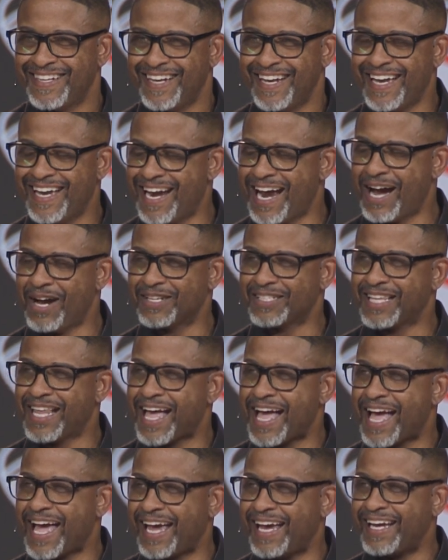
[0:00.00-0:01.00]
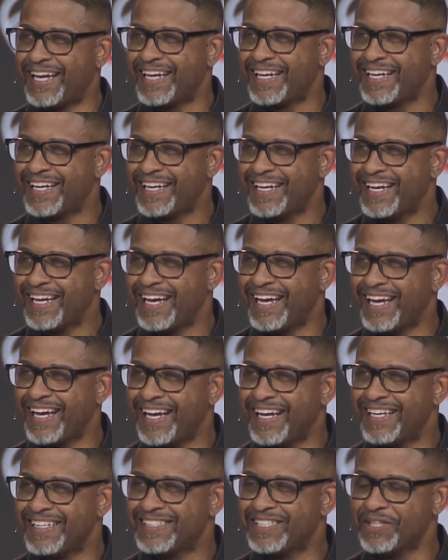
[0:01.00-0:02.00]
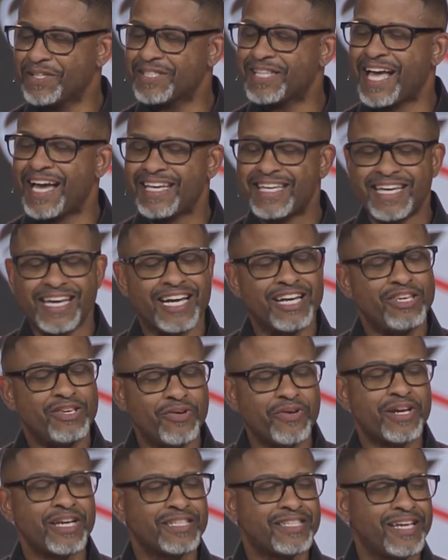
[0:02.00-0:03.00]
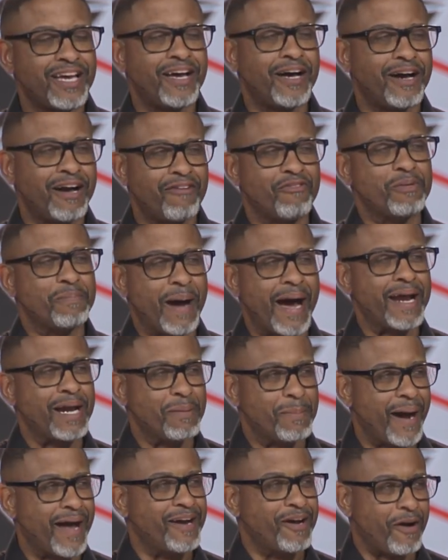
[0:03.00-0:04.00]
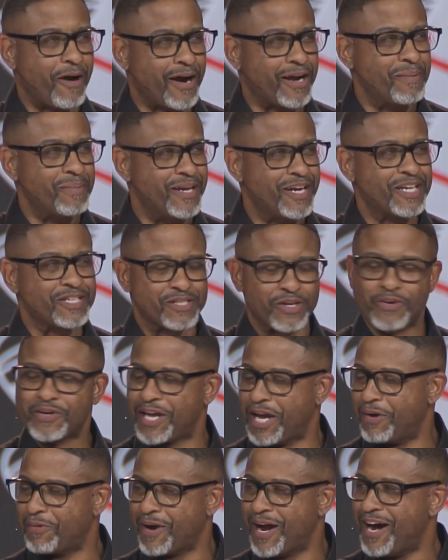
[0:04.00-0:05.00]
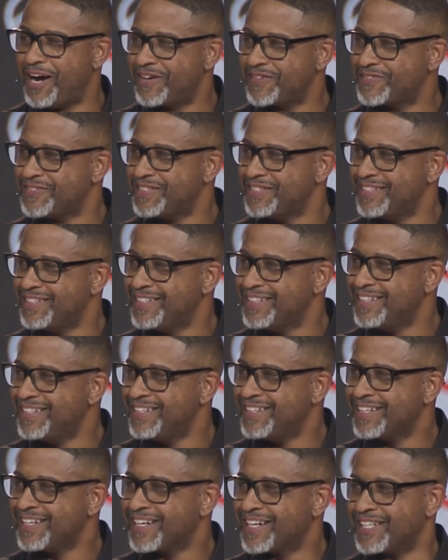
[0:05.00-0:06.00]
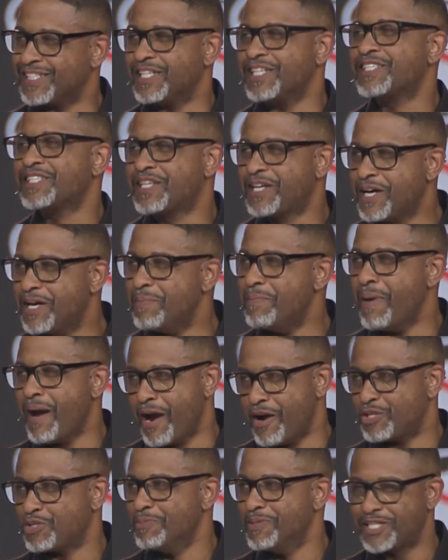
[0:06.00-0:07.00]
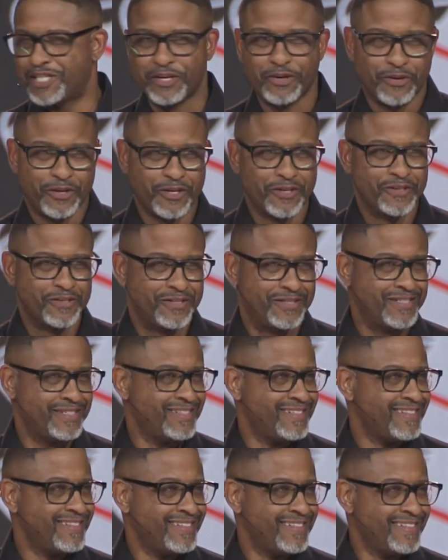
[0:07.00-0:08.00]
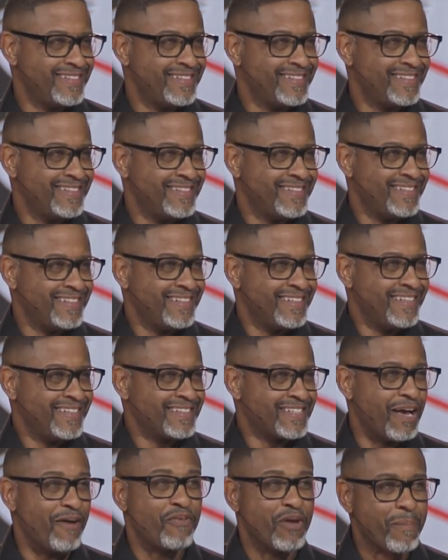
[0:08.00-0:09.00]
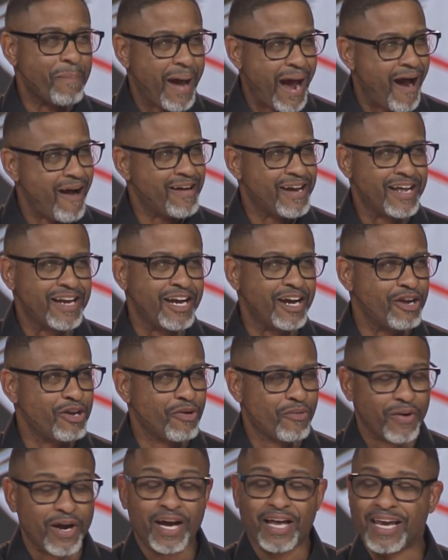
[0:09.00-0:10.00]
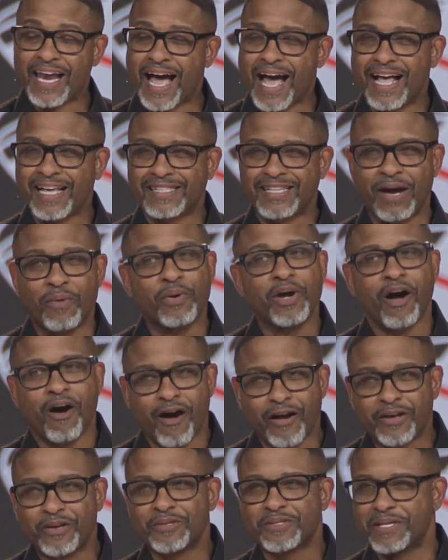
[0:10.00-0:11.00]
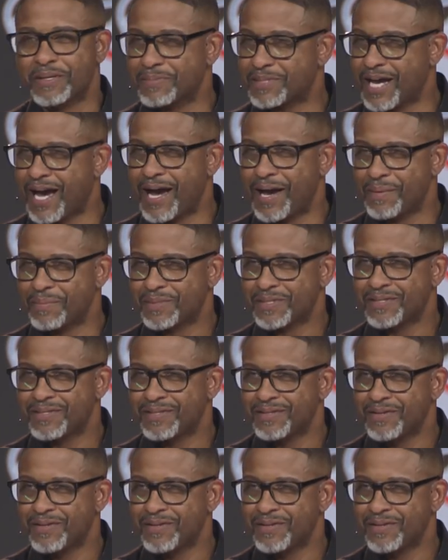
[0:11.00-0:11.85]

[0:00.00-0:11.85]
And I was like, she was like, yeah, you can tell everybody about the argument. It's okay, Ralph, because it's good marriage material. So if you're married in here, you realize that we argue sometimes.